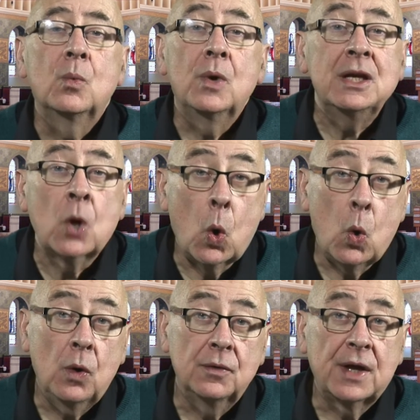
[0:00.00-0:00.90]
We
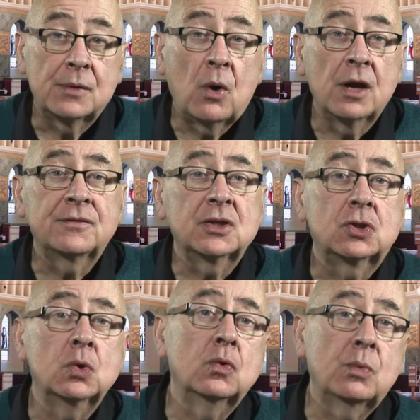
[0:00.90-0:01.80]
know that one of the
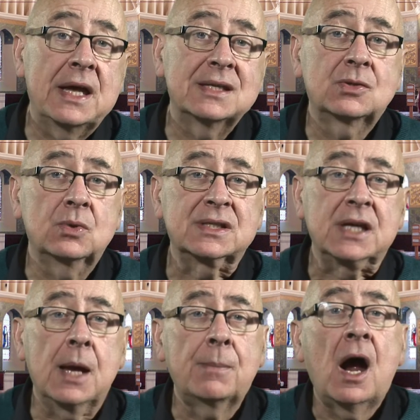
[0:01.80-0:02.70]
sure ways to
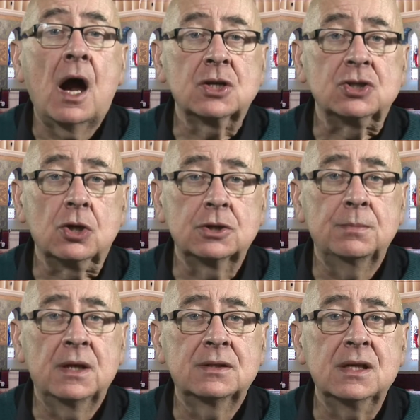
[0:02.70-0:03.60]
escape a harsh
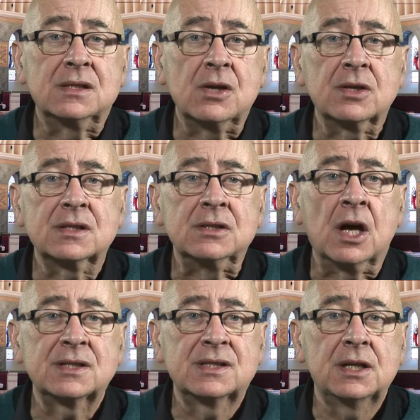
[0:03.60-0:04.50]
judgment is us
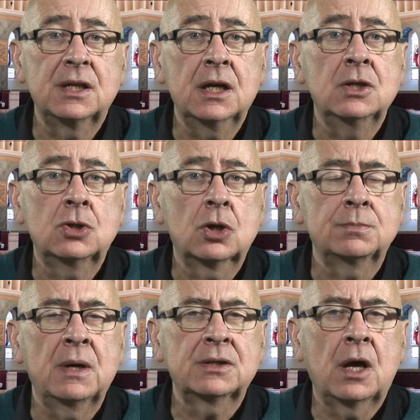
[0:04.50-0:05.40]
not sitting in
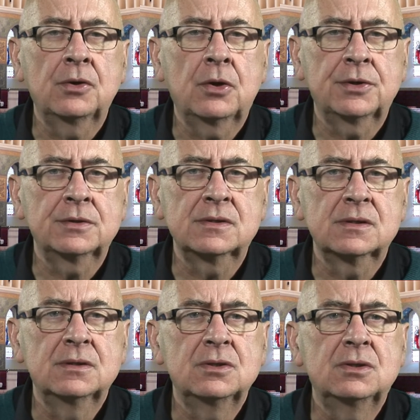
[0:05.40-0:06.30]
judgment on others.
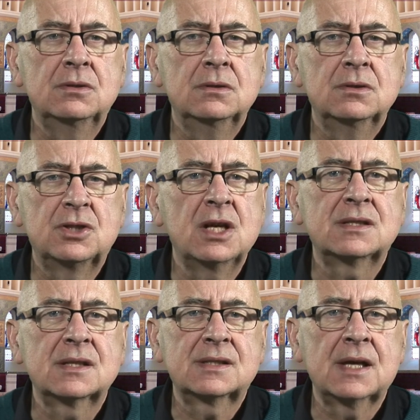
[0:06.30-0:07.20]

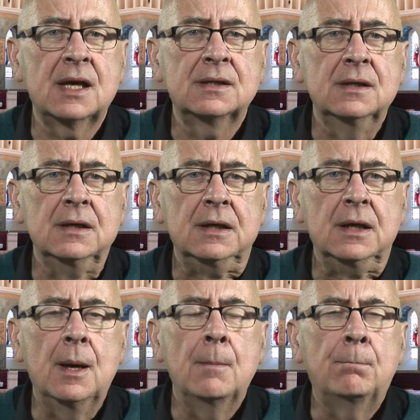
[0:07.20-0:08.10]
Jesus said,
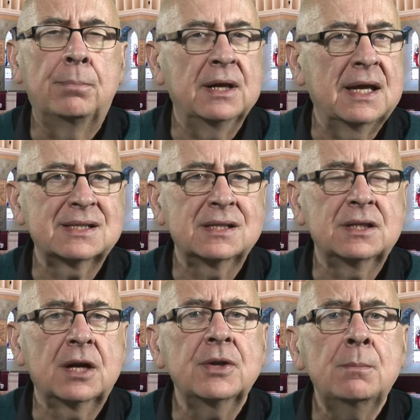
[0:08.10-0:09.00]
"Blessed
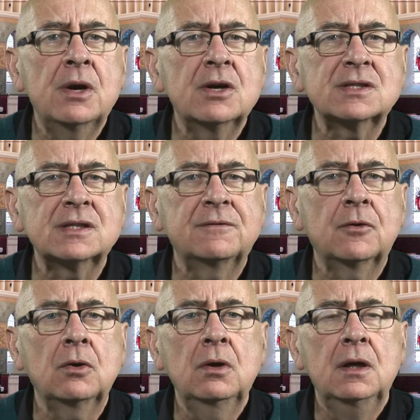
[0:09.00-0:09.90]
are the
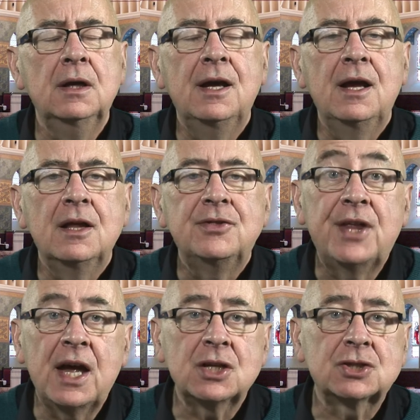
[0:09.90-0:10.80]
merciful,
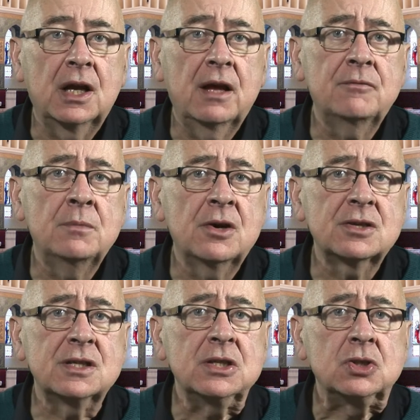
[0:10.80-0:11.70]
they shall have
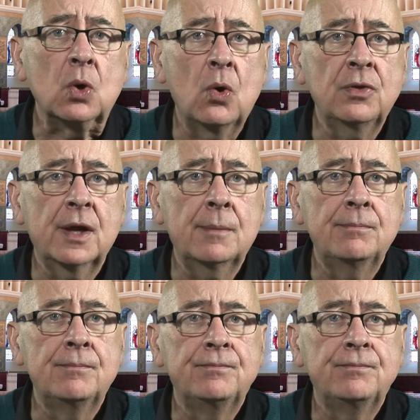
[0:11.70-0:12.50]
mercy shown them."